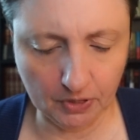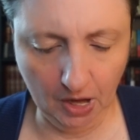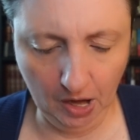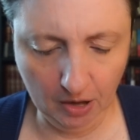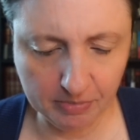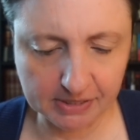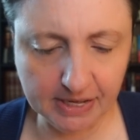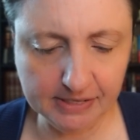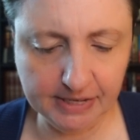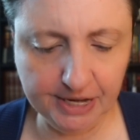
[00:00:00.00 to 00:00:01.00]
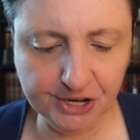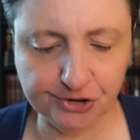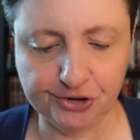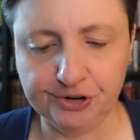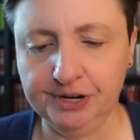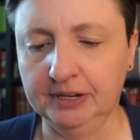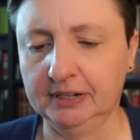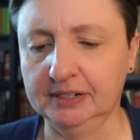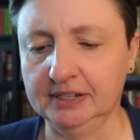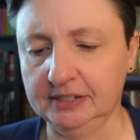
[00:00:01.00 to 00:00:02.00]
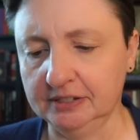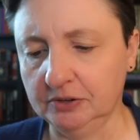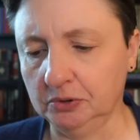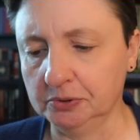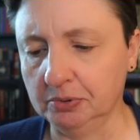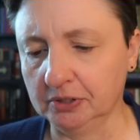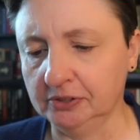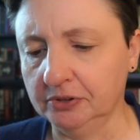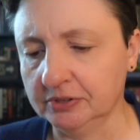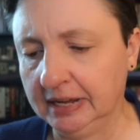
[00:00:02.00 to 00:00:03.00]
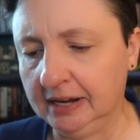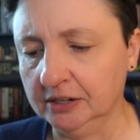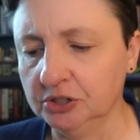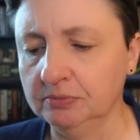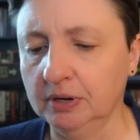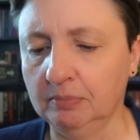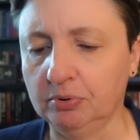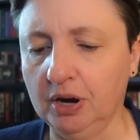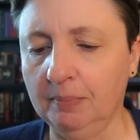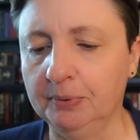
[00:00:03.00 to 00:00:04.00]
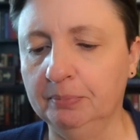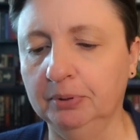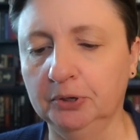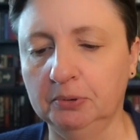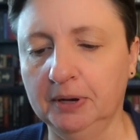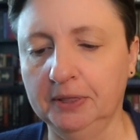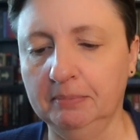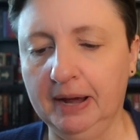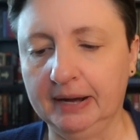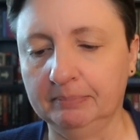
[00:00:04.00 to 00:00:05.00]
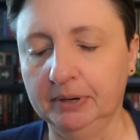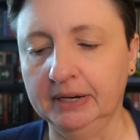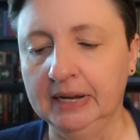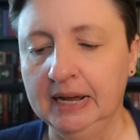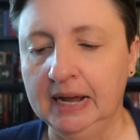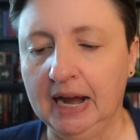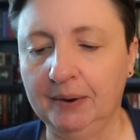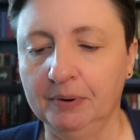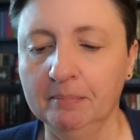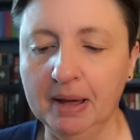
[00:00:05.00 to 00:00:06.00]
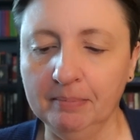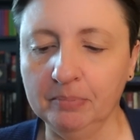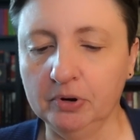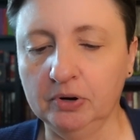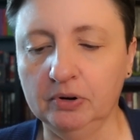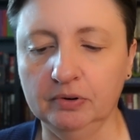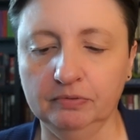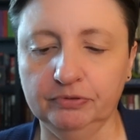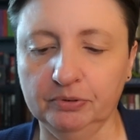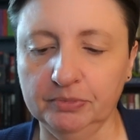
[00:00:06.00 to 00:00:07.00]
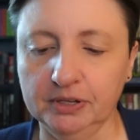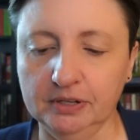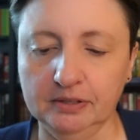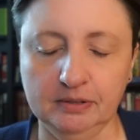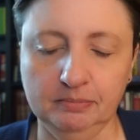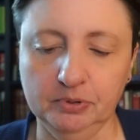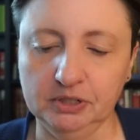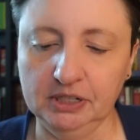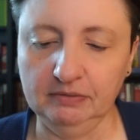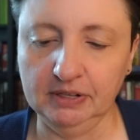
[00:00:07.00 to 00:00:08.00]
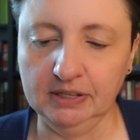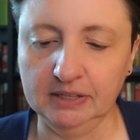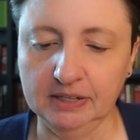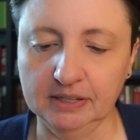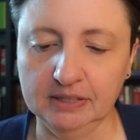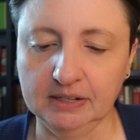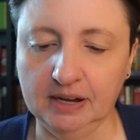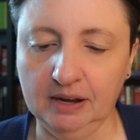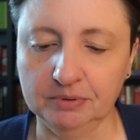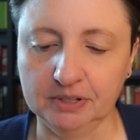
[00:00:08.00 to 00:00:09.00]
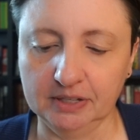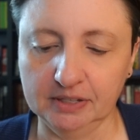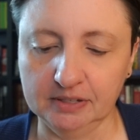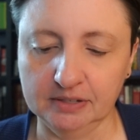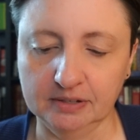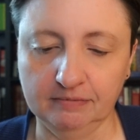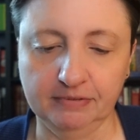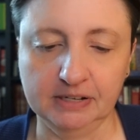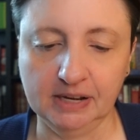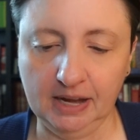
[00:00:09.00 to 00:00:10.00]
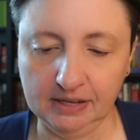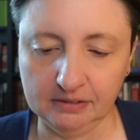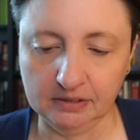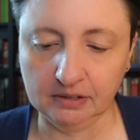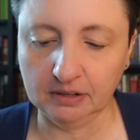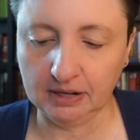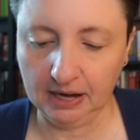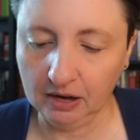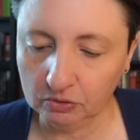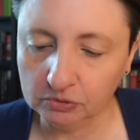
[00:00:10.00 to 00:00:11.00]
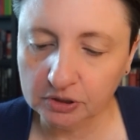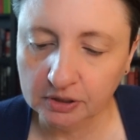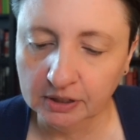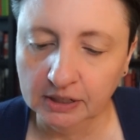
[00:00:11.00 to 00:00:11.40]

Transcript: Um, it says here, because this is an older book, so there's not a, a, proper blurb on the back, but I remember from the book TV thing that the guy was like, this is a fantastic account.